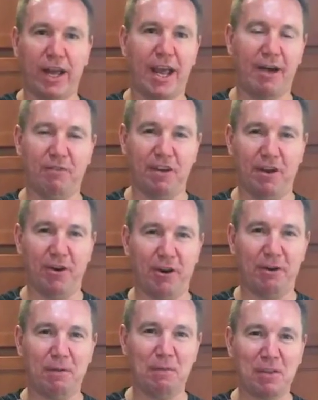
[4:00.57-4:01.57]
I have dinner.
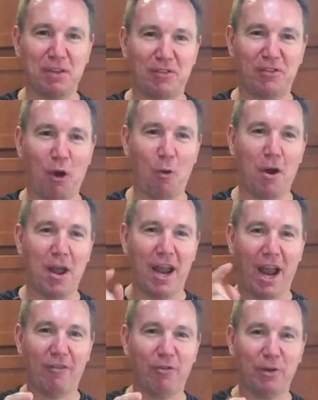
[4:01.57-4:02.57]
So,
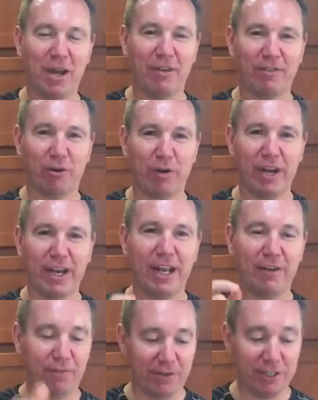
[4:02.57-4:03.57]
everyone have a great
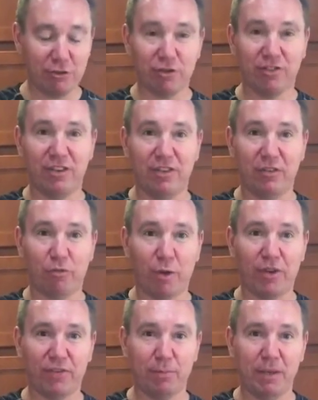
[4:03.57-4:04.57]
night. If you're interested in this
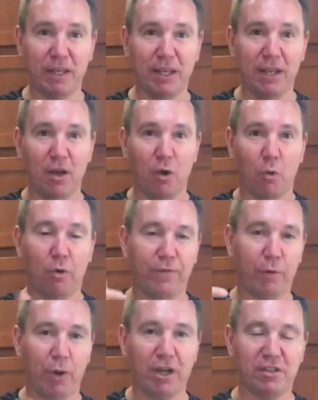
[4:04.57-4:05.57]
recipe, or if
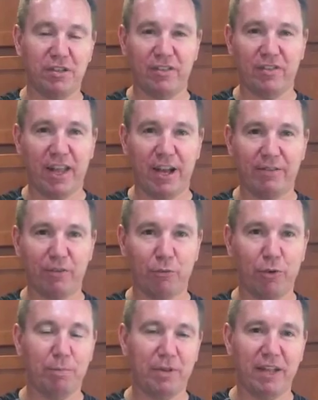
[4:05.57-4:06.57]
you're watching this live on the
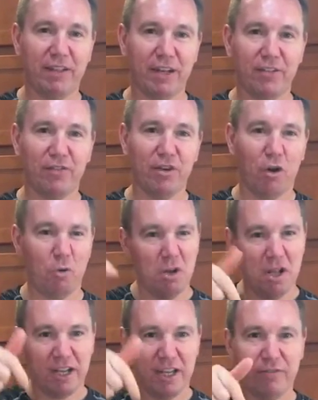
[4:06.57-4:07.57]
replay, let us know.
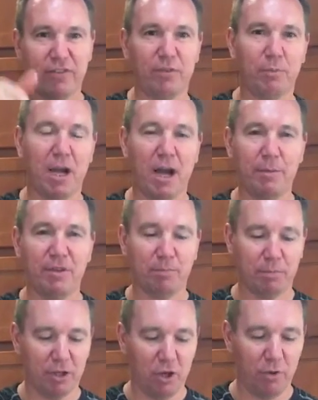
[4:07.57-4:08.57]
Give us some comments
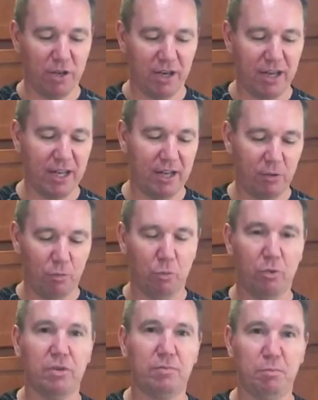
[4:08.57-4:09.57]
below, and
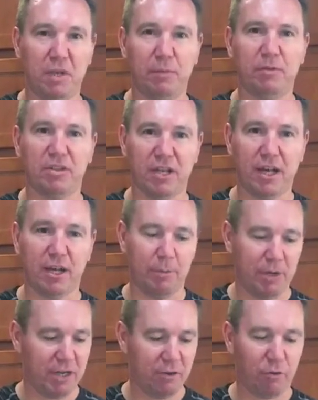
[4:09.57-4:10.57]
we'll be able to talk
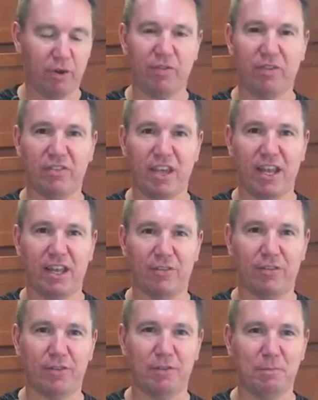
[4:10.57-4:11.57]
about how great this cake
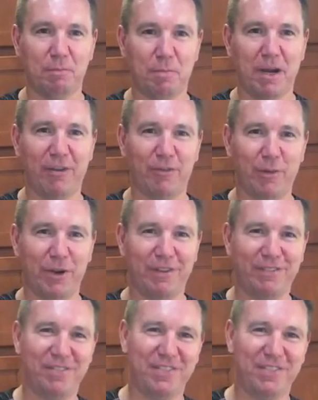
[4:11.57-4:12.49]
is. Bye, everyone.